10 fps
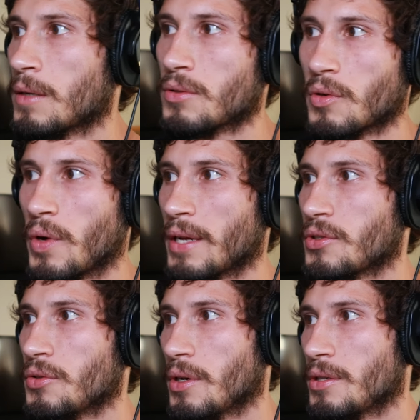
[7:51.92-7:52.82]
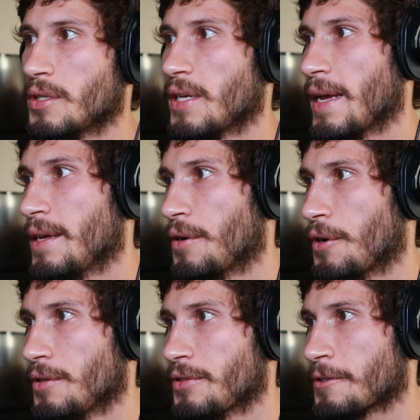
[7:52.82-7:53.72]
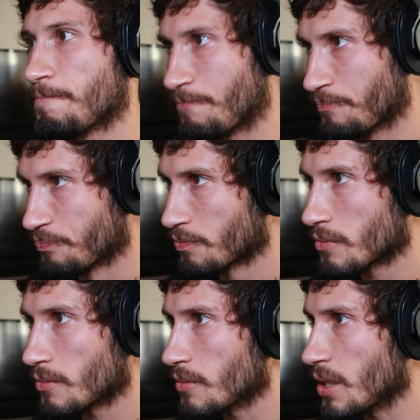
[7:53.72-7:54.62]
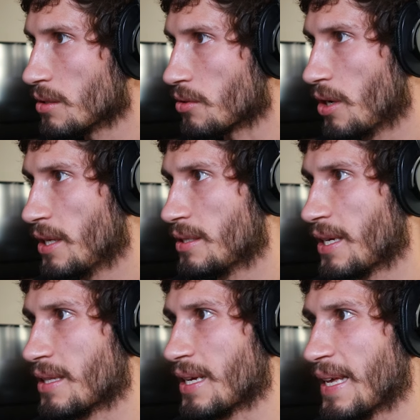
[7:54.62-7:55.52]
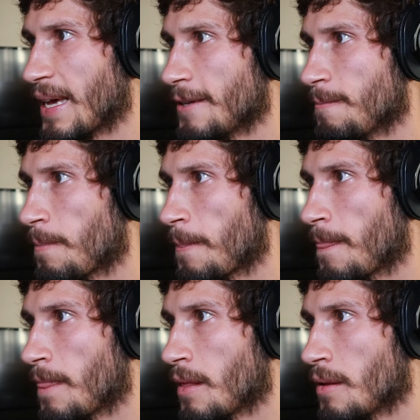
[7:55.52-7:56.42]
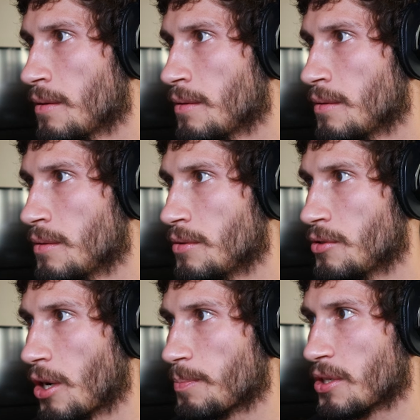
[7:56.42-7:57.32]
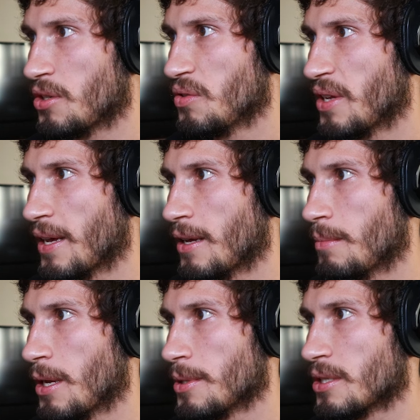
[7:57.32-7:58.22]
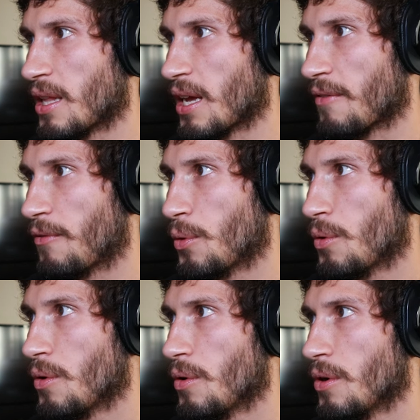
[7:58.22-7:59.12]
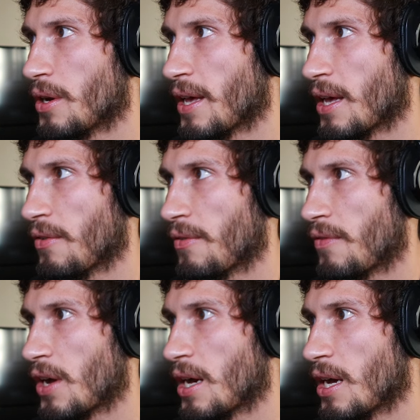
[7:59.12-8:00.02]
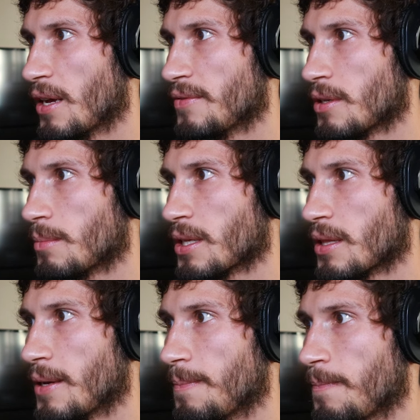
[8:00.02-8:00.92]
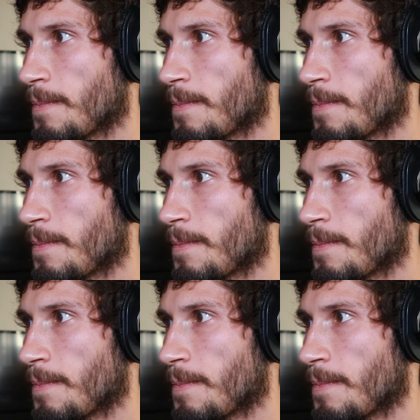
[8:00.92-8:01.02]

So around 208 hertz. Let's go ahead and take that gain, drop the Q down maybe to like 4.5, 5, something like that.